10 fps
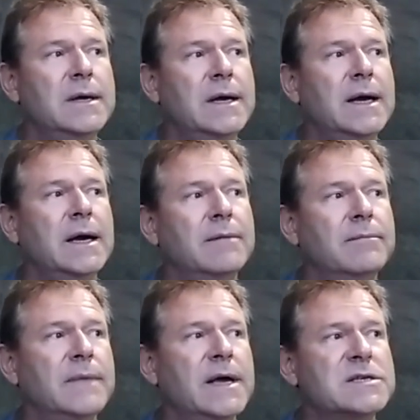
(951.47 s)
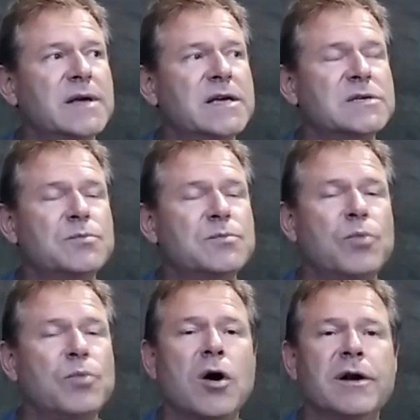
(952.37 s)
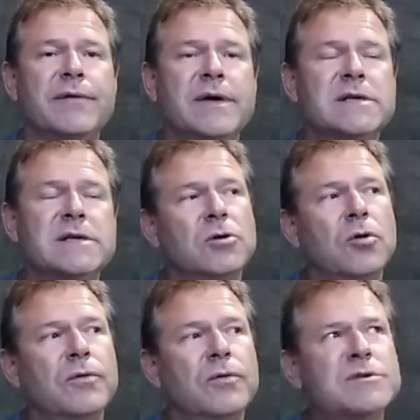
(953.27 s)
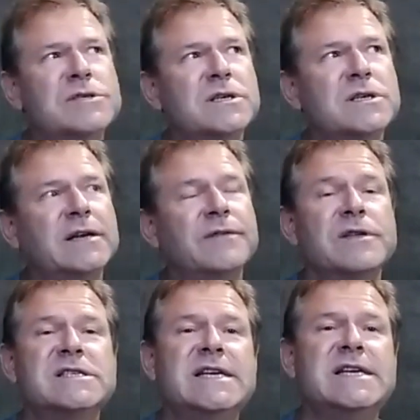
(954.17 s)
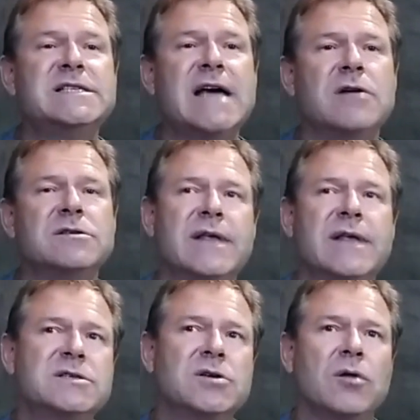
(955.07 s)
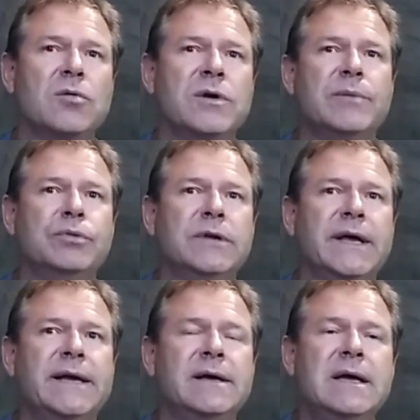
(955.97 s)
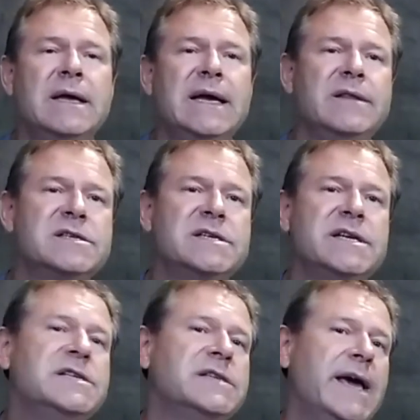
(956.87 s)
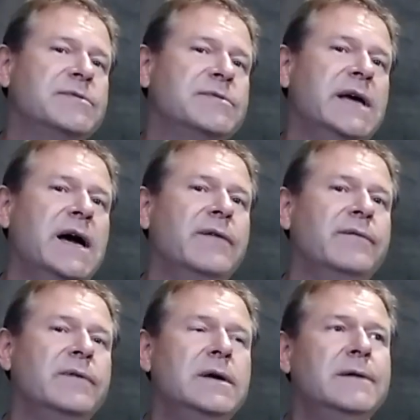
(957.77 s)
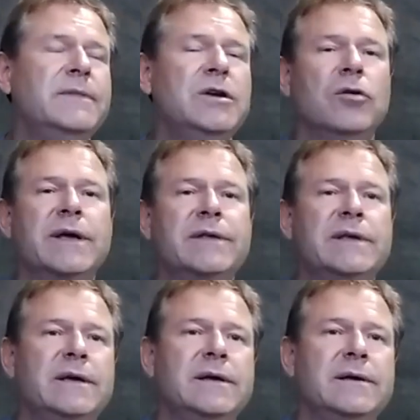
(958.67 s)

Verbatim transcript: um, as as part of it. So that was selected for the City Sound. So that song would have been played in the cityscapes. They have you know like the